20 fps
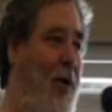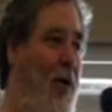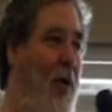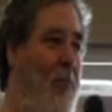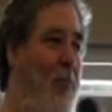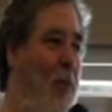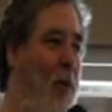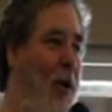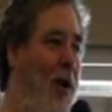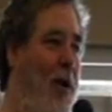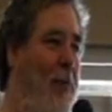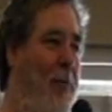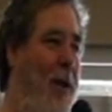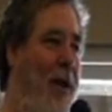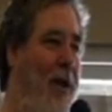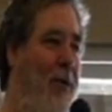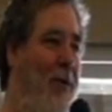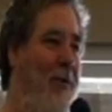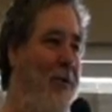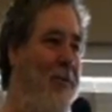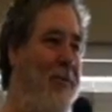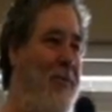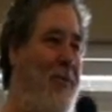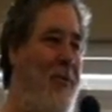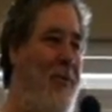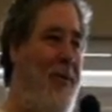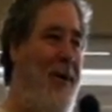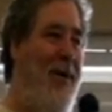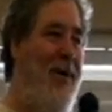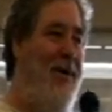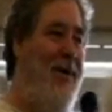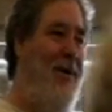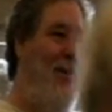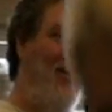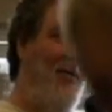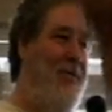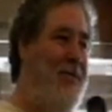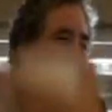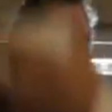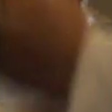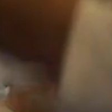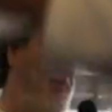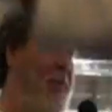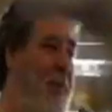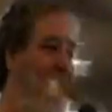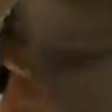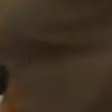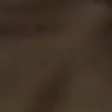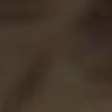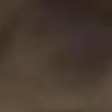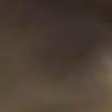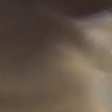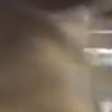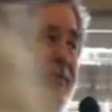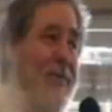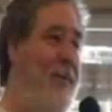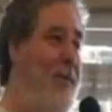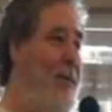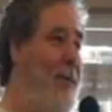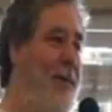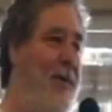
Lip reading: call them boiler makers or steamy behemoths,